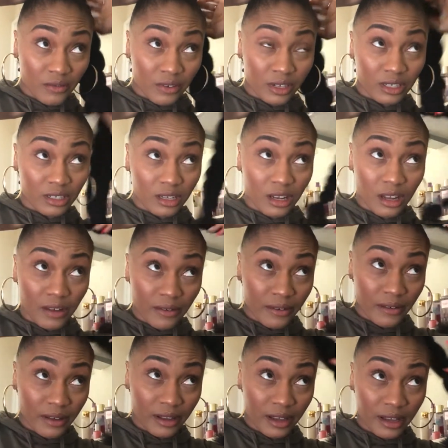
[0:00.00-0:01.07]
first off,
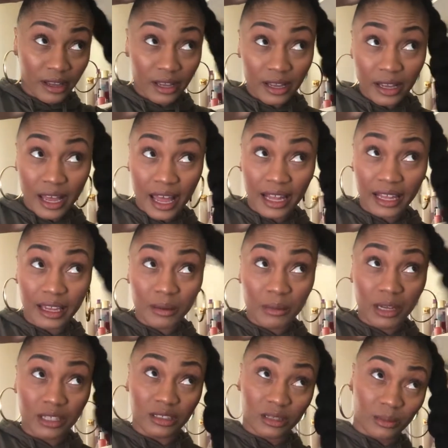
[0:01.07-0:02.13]
I like
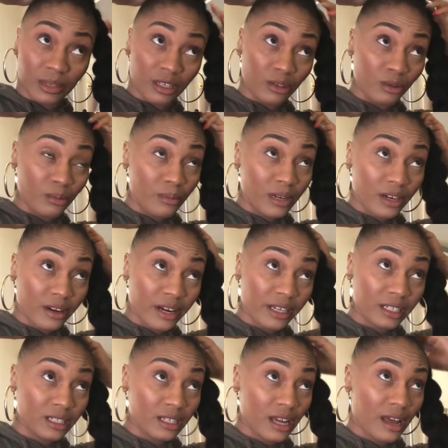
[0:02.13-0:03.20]
mine to be a little bigger
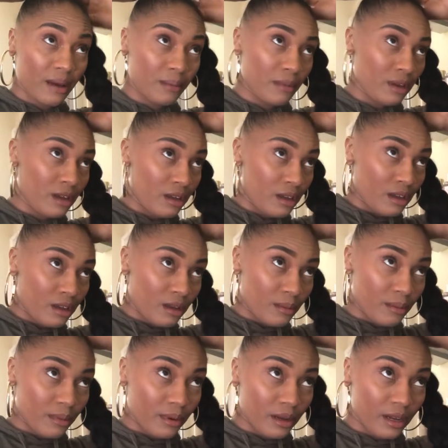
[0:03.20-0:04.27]
at the top,
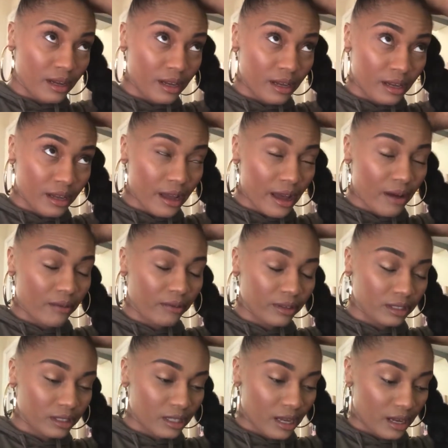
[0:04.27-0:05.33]
but I'll
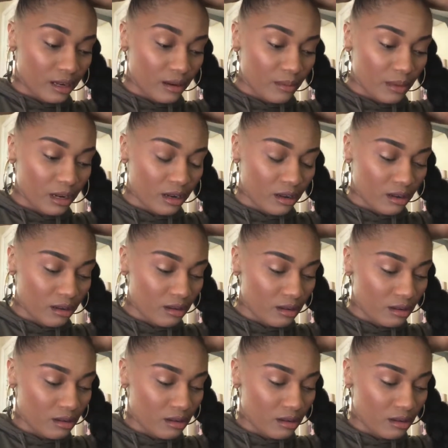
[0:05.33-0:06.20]
fix that in a minute.